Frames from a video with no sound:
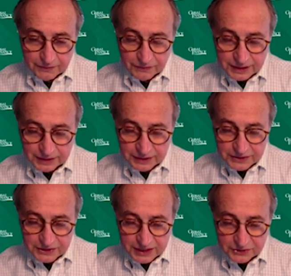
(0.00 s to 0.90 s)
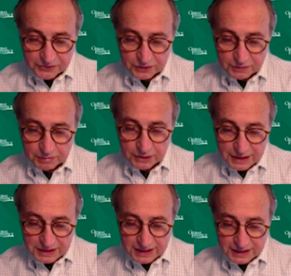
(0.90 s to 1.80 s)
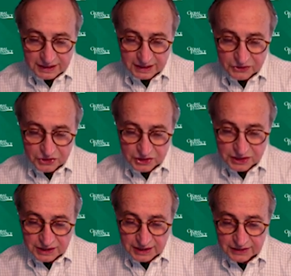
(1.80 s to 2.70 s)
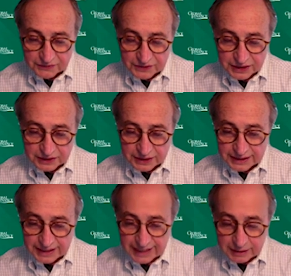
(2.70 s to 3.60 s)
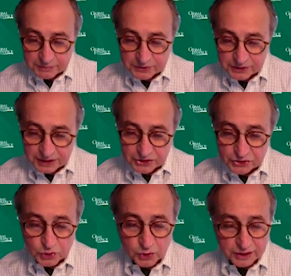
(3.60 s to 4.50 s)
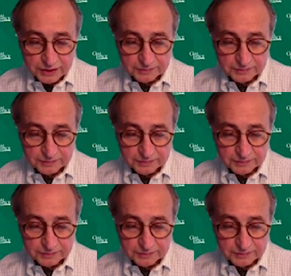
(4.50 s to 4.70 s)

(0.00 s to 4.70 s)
Fidelity Center for Applied Technology and Fidelity Labs in New York.